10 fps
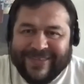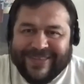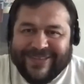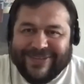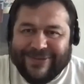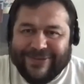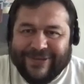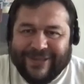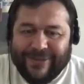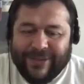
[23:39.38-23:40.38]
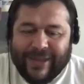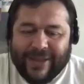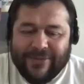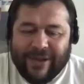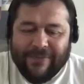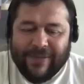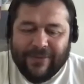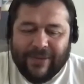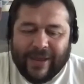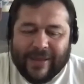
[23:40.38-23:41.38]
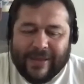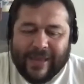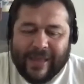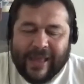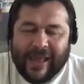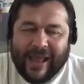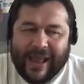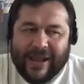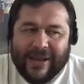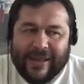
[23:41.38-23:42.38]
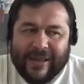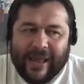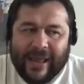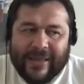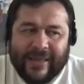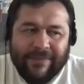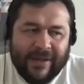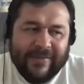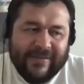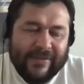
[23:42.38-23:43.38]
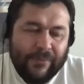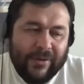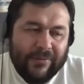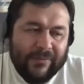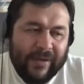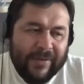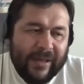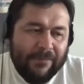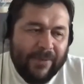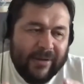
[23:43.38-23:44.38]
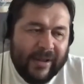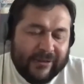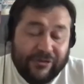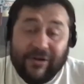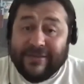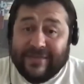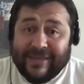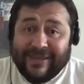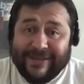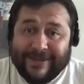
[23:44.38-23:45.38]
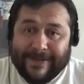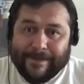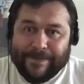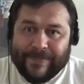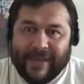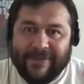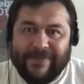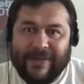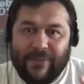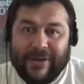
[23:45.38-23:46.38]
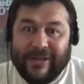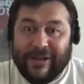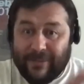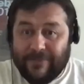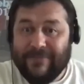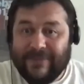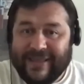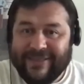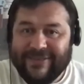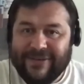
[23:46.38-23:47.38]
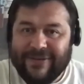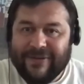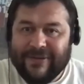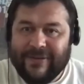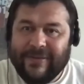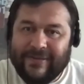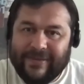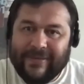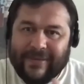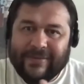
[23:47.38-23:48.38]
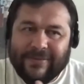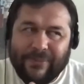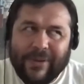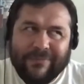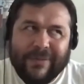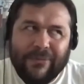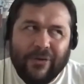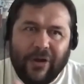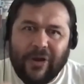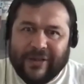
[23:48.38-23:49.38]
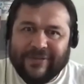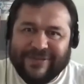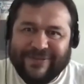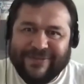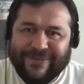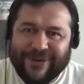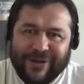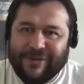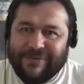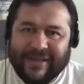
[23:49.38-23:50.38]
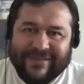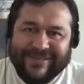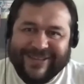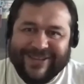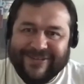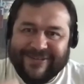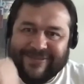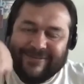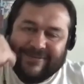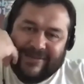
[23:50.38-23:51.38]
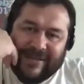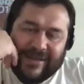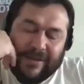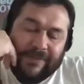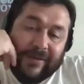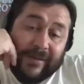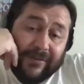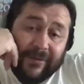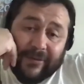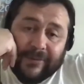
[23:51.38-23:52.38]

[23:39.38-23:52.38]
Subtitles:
So in a way, I think I even if we are living a tragedy, I think when it comes later, it will be more honest for all of us, you know, and I think that's good.